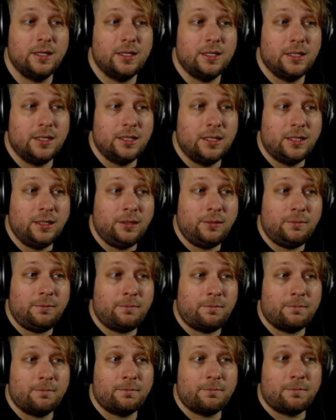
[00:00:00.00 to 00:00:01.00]

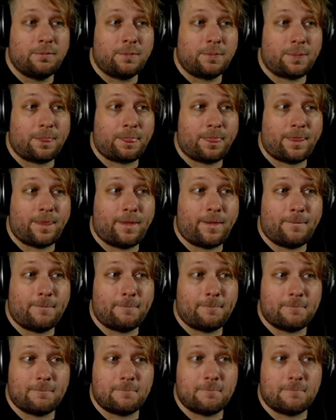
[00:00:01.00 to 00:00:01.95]
[no speech]